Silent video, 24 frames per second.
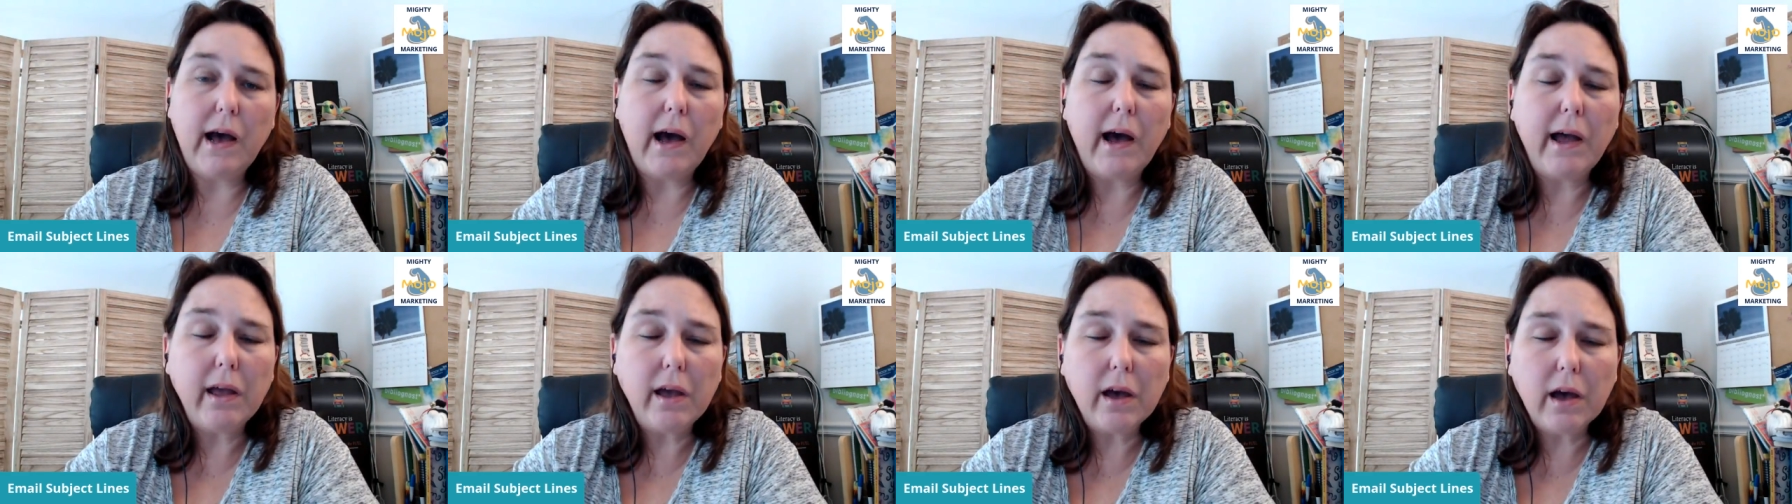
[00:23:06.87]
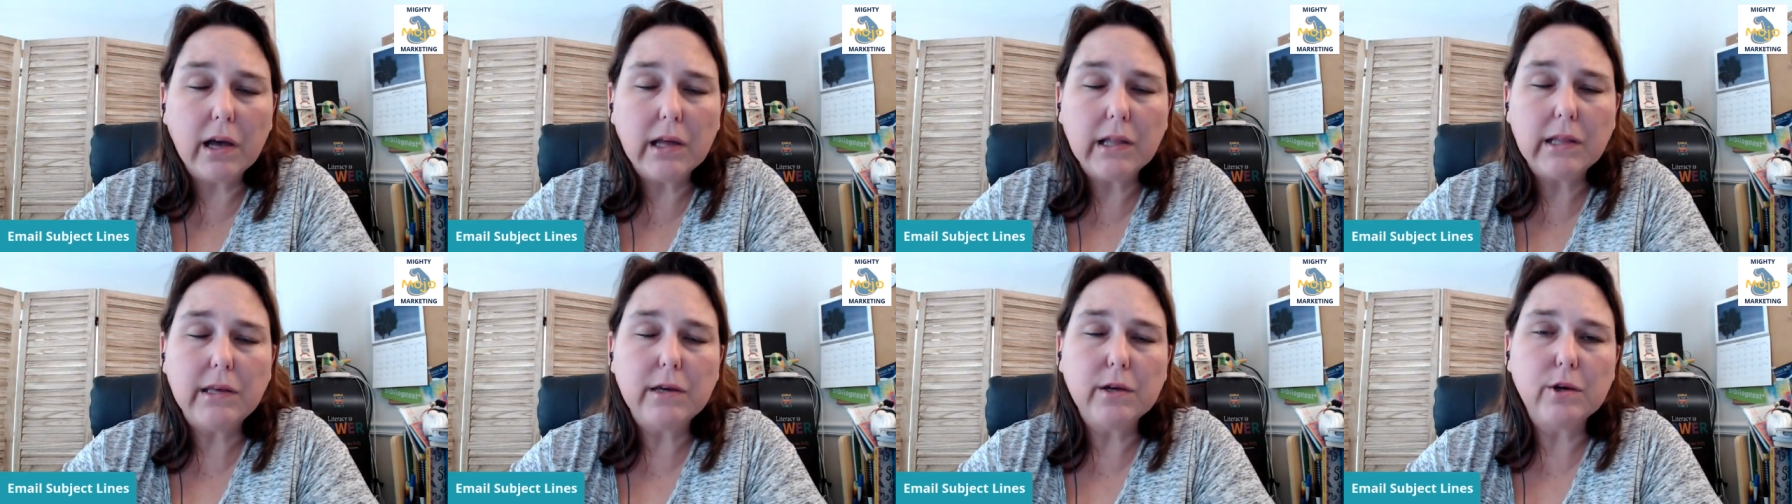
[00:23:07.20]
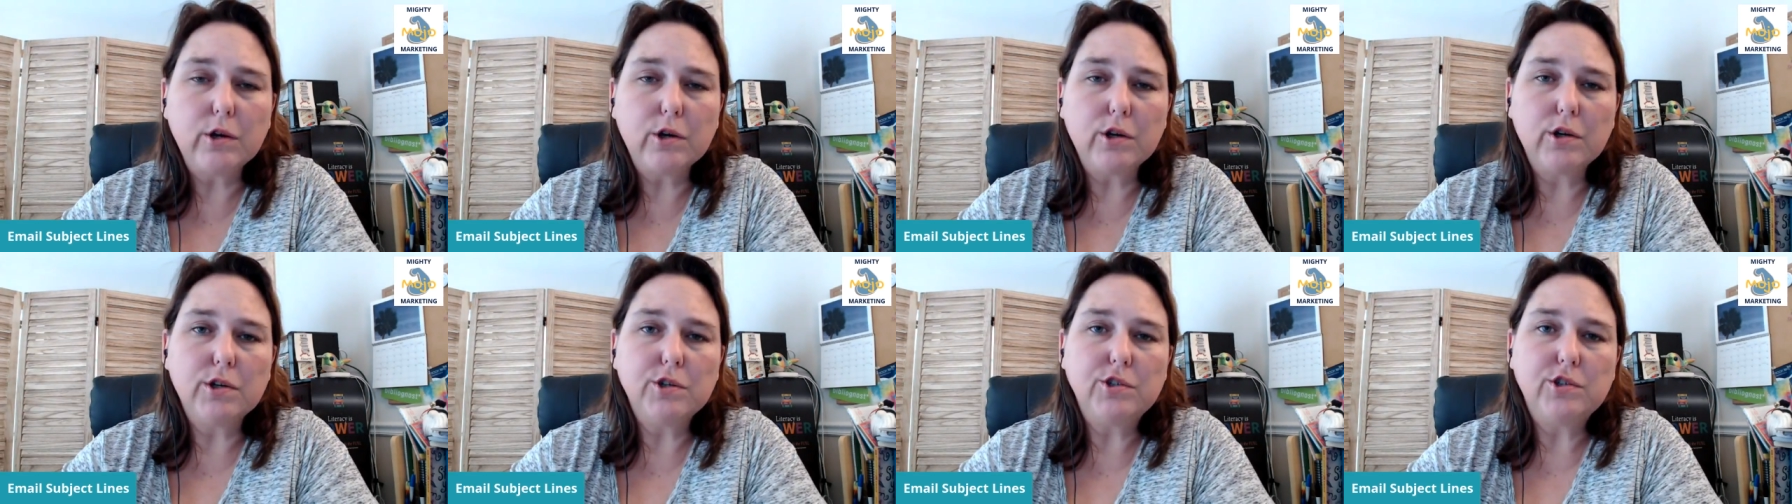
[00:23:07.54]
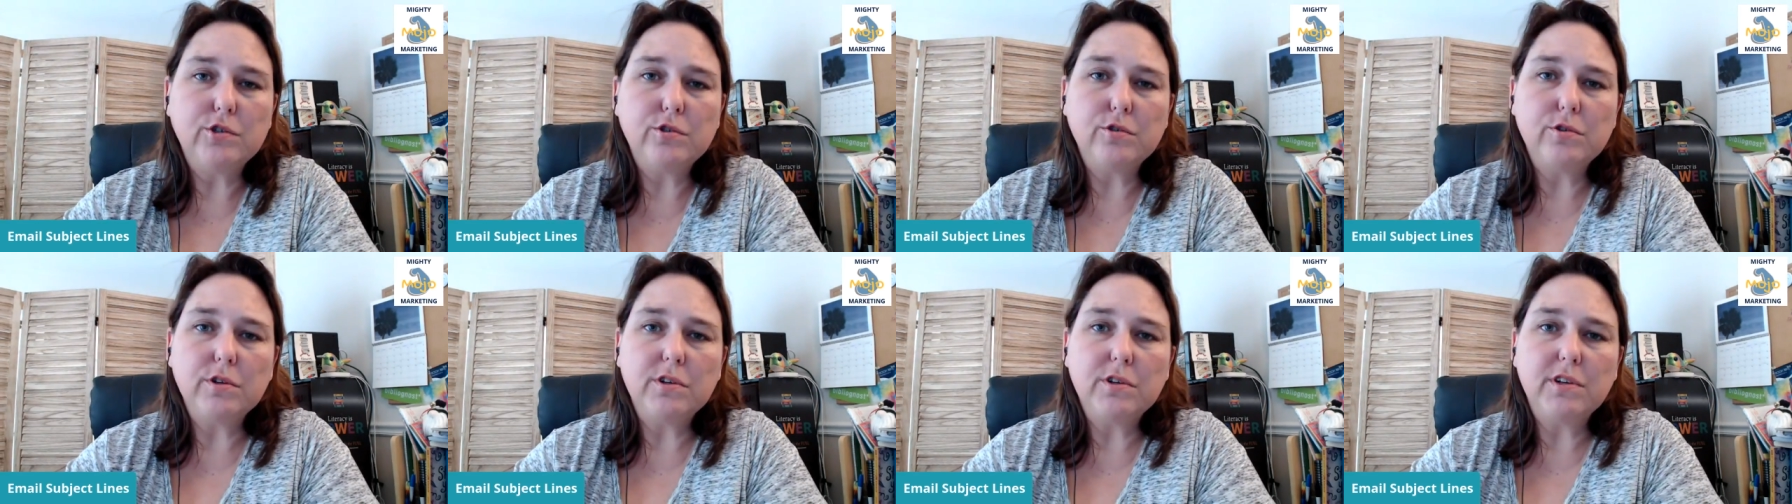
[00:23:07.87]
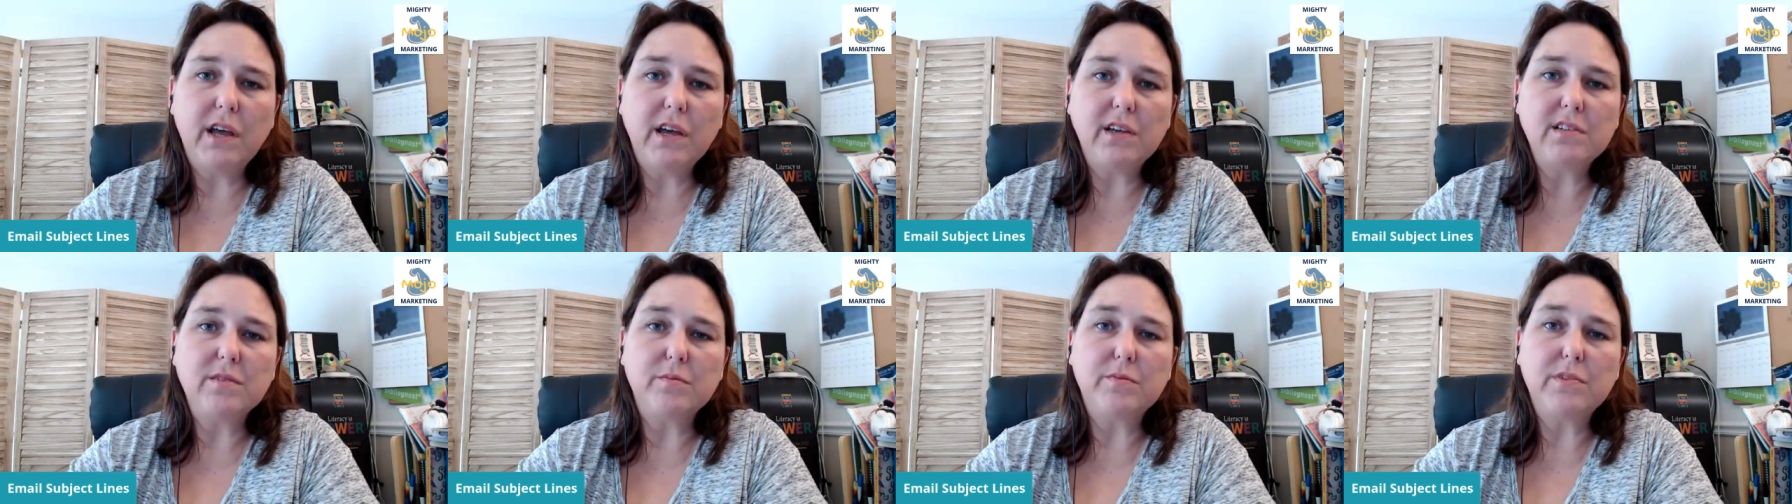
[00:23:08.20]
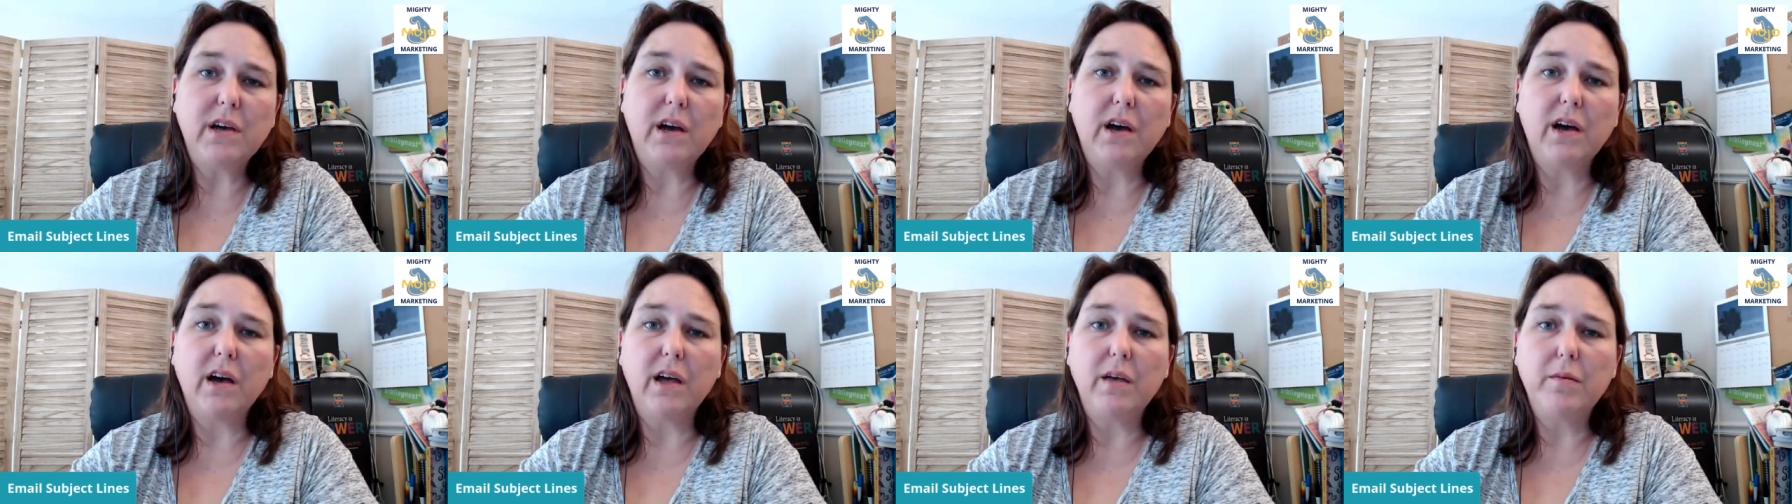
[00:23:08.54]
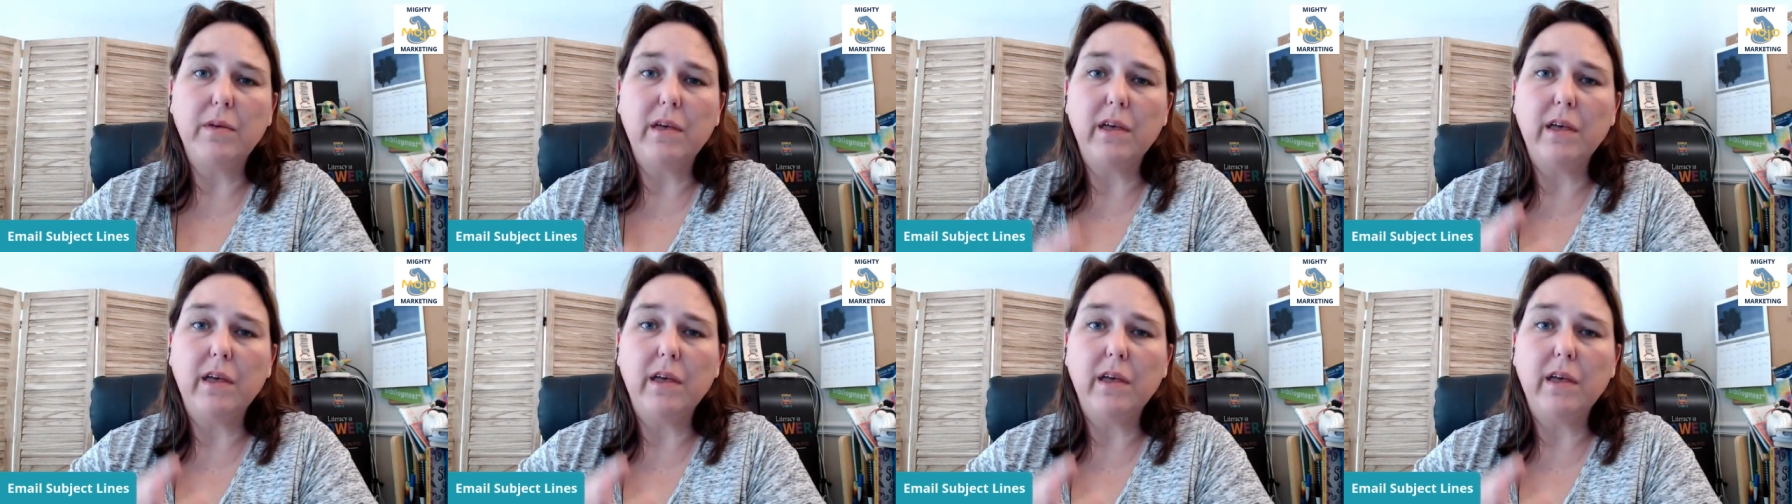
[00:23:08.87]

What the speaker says: I highly encourage you to take some time